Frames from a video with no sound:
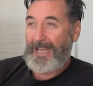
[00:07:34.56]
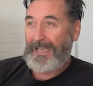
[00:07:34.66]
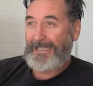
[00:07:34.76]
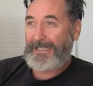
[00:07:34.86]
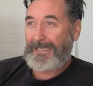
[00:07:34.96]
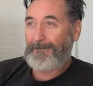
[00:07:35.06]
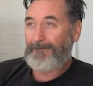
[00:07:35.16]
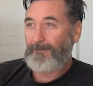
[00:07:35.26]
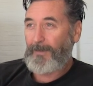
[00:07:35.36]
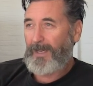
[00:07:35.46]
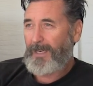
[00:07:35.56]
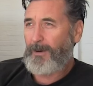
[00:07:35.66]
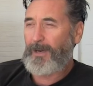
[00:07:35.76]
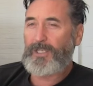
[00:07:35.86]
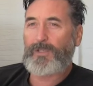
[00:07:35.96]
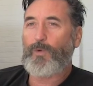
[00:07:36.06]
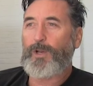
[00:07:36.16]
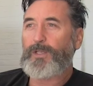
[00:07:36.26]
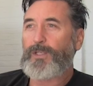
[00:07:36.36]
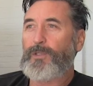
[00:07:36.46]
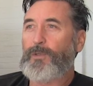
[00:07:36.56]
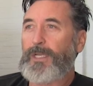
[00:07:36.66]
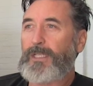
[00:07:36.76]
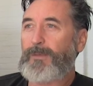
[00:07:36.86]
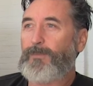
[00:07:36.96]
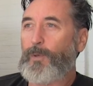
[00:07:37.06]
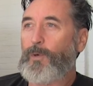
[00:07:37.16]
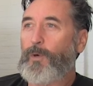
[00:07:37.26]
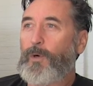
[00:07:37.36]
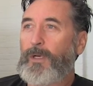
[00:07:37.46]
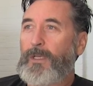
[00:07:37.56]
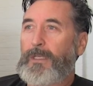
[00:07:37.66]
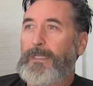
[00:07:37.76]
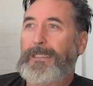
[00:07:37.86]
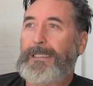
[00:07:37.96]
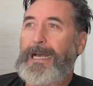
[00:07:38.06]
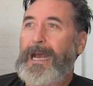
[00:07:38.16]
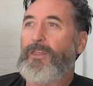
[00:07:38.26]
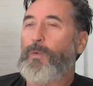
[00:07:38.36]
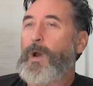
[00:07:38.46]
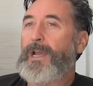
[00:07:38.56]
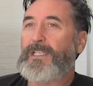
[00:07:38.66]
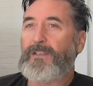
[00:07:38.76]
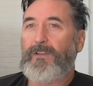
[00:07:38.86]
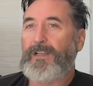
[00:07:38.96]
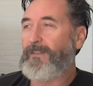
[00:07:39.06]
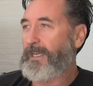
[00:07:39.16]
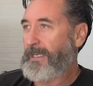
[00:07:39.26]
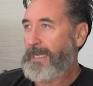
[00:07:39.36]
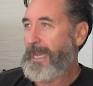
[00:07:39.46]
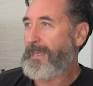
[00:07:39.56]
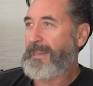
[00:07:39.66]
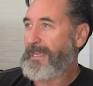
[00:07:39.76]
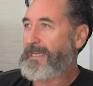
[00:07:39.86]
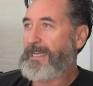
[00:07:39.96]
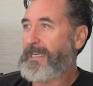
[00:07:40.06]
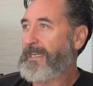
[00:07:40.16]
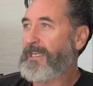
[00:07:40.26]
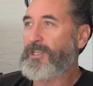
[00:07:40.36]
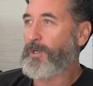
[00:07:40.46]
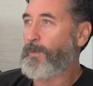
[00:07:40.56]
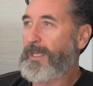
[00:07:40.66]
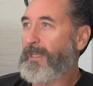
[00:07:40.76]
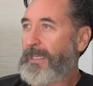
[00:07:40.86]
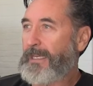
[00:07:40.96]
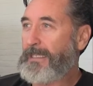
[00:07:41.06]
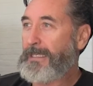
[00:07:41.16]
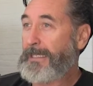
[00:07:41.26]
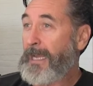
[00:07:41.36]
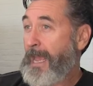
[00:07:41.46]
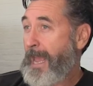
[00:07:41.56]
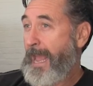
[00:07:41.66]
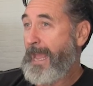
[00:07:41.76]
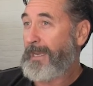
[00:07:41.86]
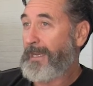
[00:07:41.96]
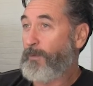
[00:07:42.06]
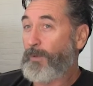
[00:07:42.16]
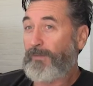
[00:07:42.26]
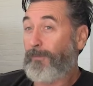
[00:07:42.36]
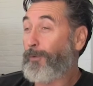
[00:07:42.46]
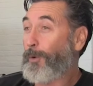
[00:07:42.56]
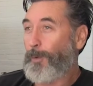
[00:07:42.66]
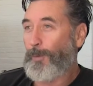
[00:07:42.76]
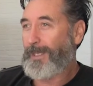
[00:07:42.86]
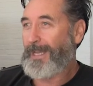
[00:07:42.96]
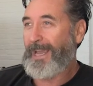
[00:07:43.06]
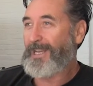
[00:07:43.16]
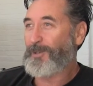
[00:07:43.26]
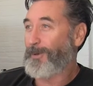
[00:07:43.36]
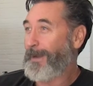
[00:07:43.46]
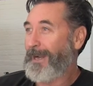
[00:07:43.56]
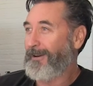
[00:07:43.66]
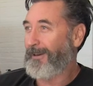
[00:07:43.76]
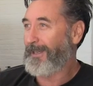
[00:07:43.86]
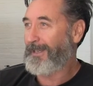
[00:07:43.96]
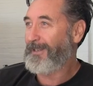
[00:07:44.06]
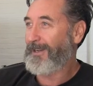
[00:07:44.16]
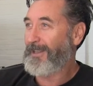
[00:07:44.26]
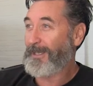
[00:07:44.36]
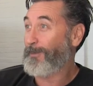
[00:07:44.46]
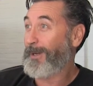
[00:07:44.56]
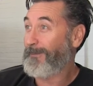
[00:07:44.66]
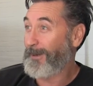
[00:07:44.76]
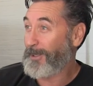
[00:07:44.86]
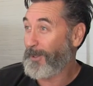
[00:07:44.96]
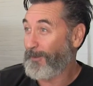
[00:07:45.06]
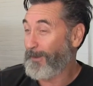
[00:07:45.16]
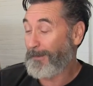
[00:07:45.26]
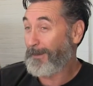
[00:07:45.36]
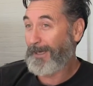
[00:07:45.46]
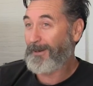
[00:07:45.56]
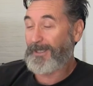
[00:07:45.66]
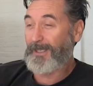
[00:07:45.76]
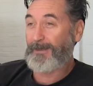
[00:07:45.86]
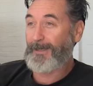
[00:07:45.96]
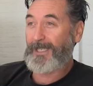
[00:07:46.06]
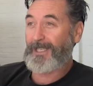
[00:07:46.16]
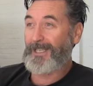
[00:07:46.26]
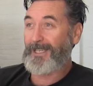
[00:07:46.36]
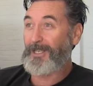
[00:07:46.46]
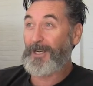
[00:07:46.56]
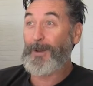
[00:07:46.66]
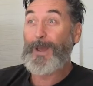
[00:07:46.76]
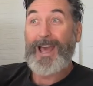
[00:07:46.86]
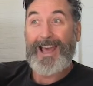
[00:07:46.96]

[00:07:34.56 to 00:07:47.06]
And I don't know, I just wanted to explore other ways of living and thinking and doing things. And it was fraught with danger, apparently. You know, that's what everyone told me, my parents especially, that, you know,